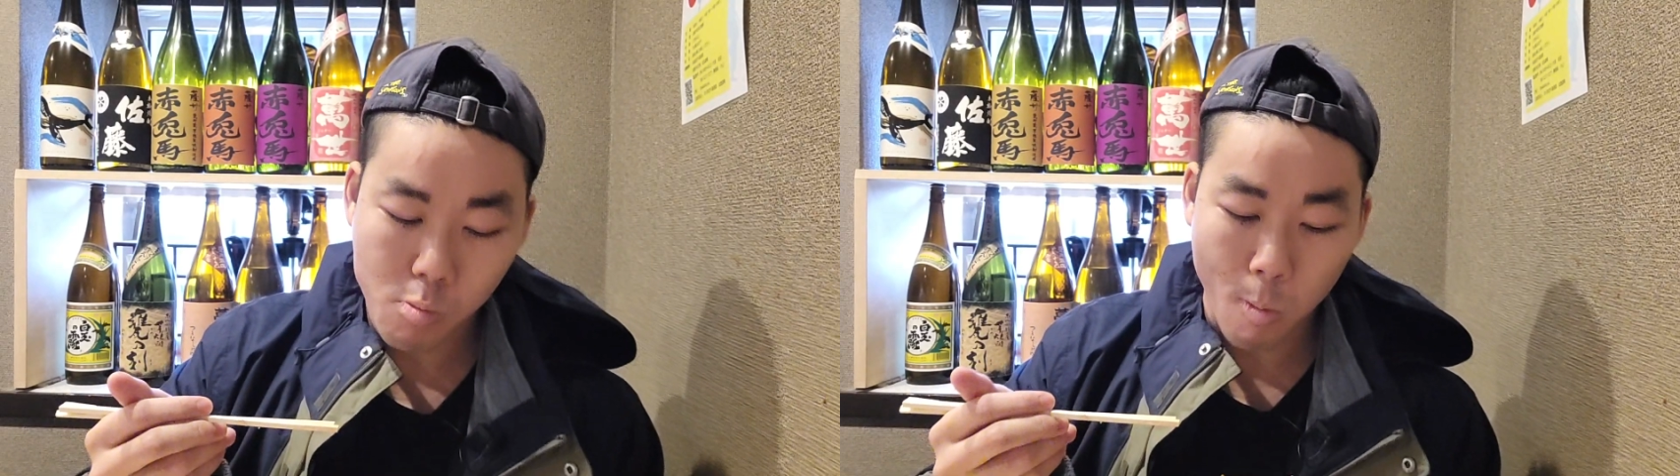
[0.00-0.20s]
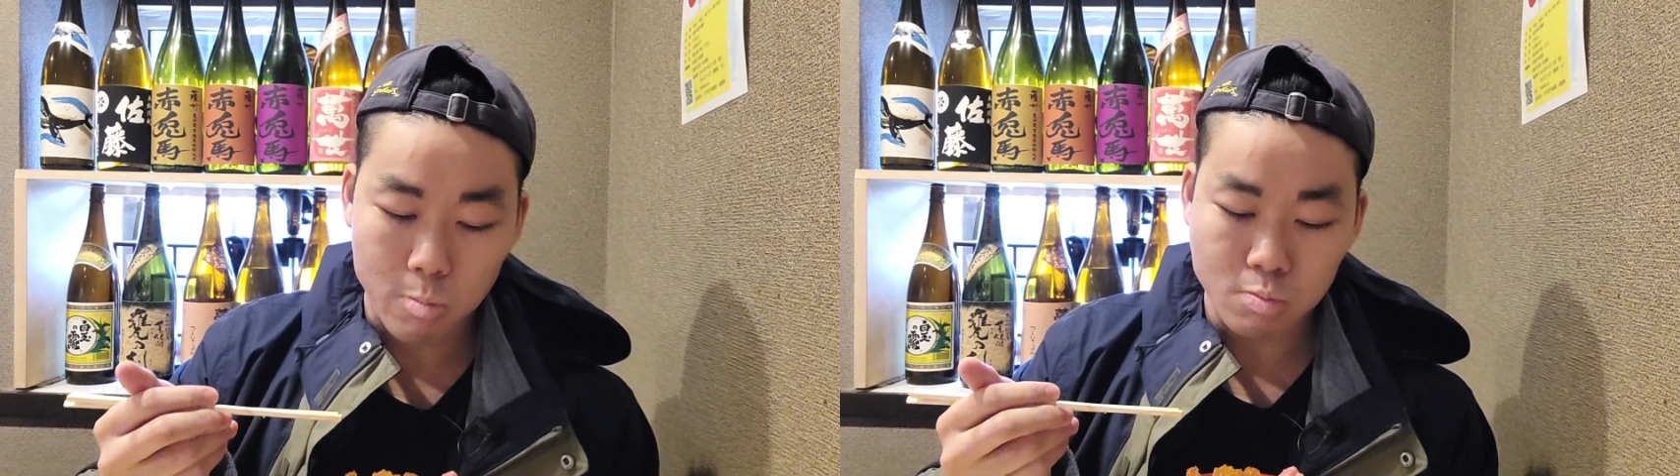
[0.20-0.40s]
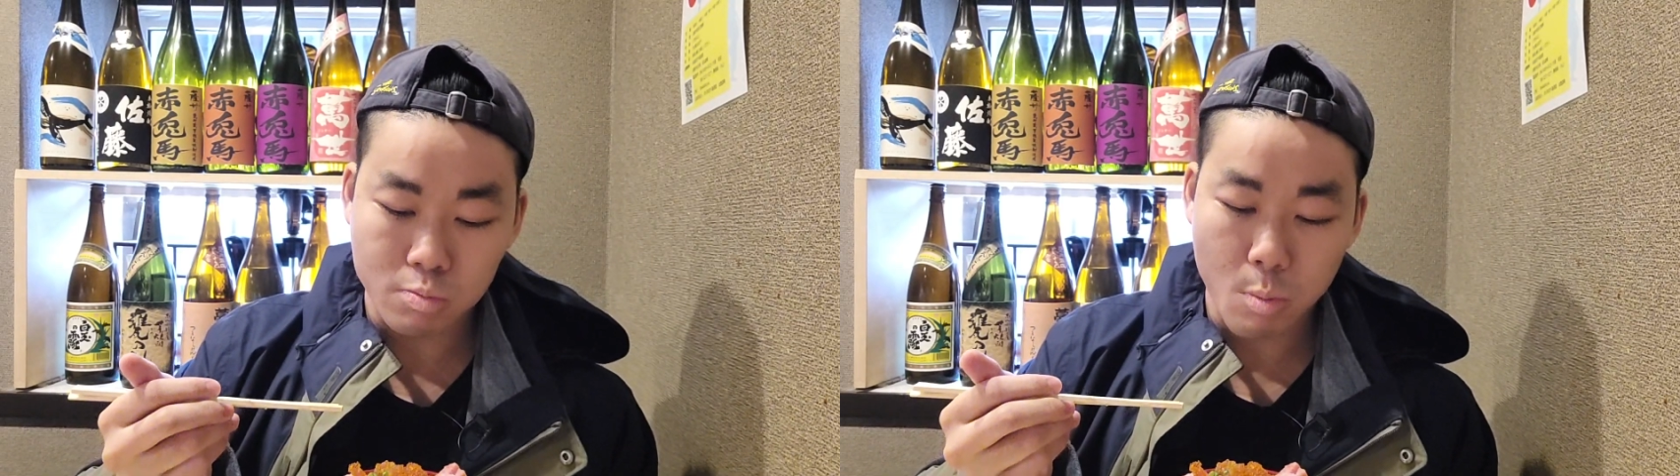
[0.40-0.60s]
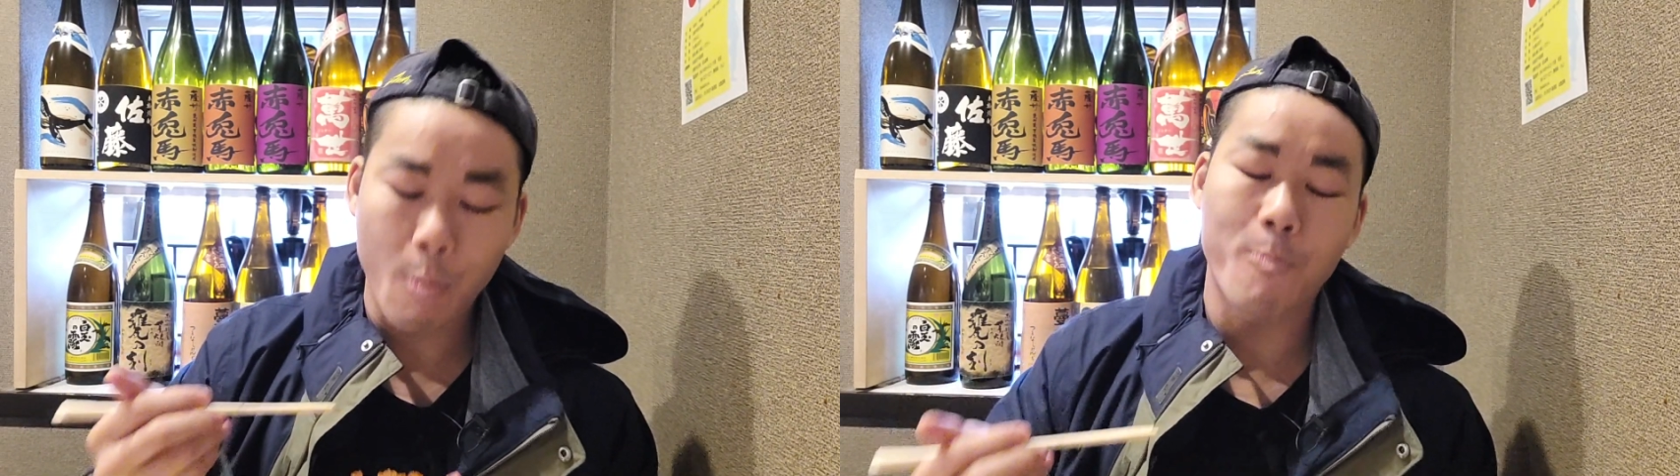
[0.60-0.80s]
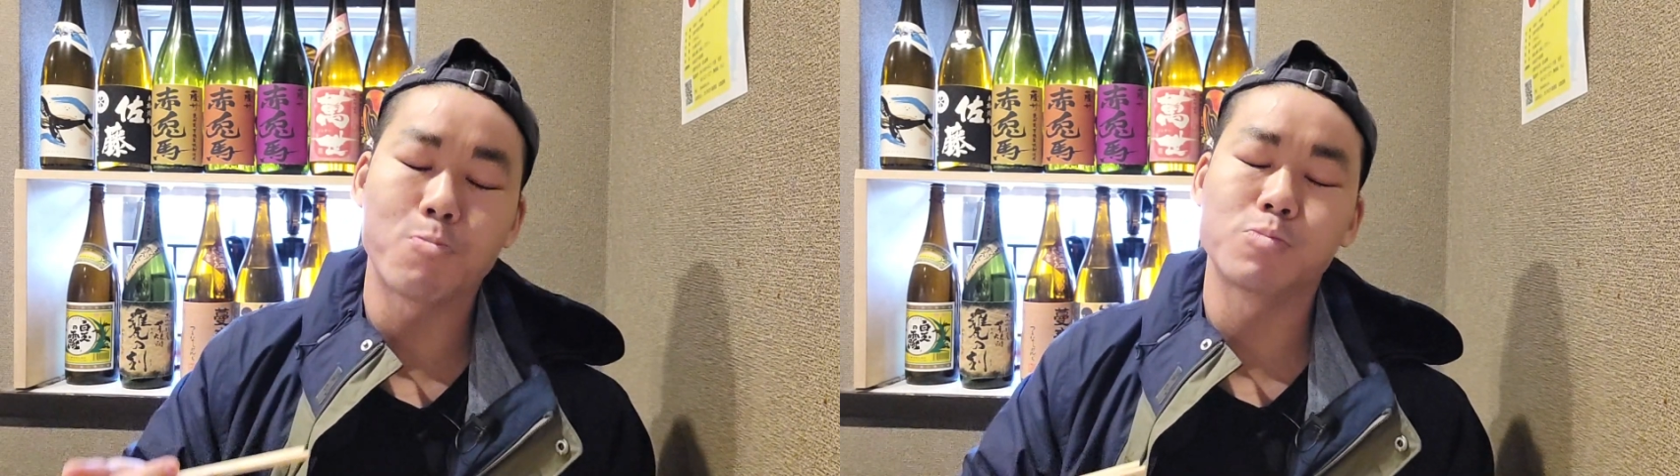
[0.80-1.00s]
warm,
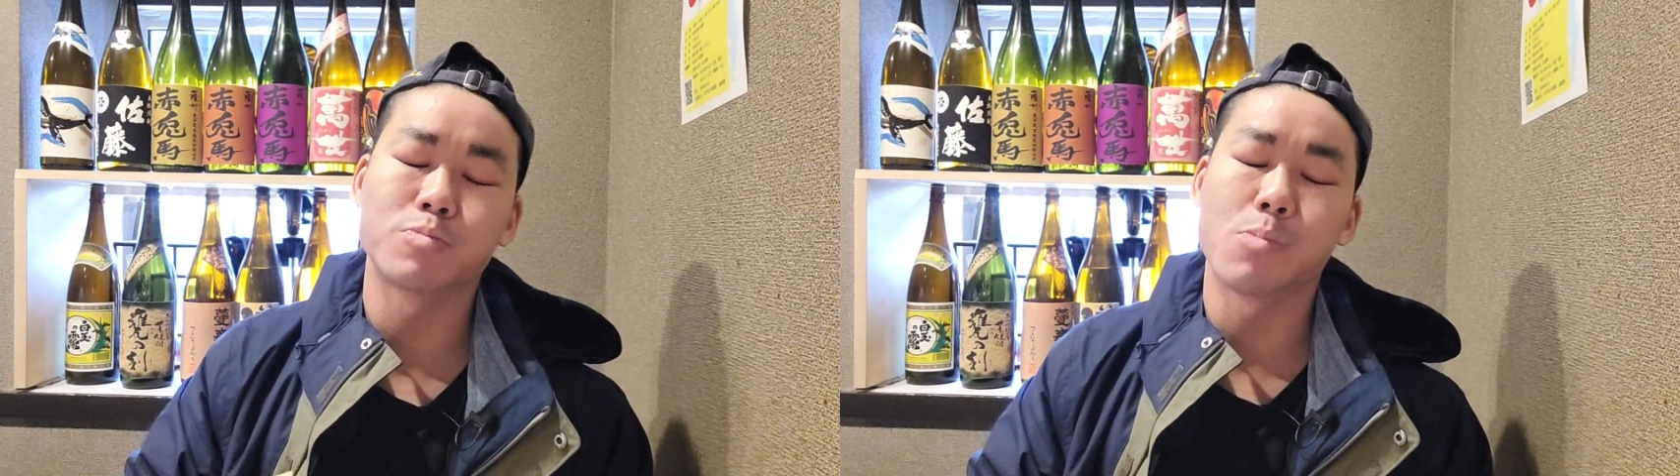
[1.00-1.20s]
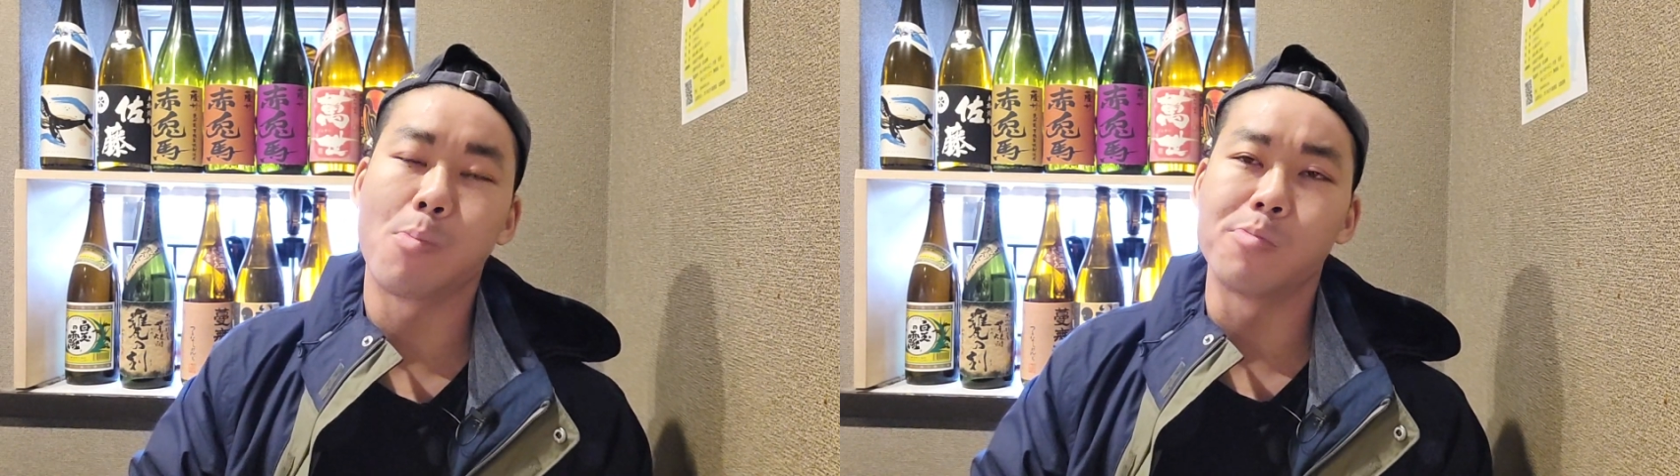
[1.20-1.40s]
comforting rice,